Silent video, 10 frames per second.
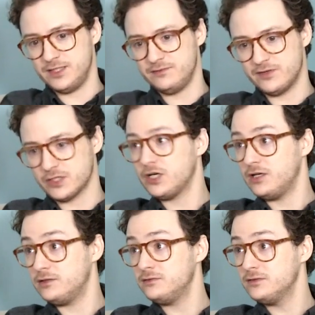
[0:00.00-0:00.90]
of the
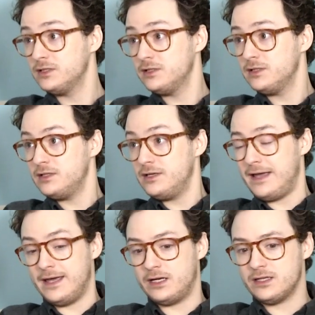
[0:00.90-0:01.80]
call. Right.
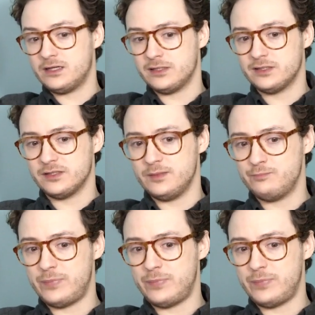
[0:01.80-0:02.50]
And I think uh,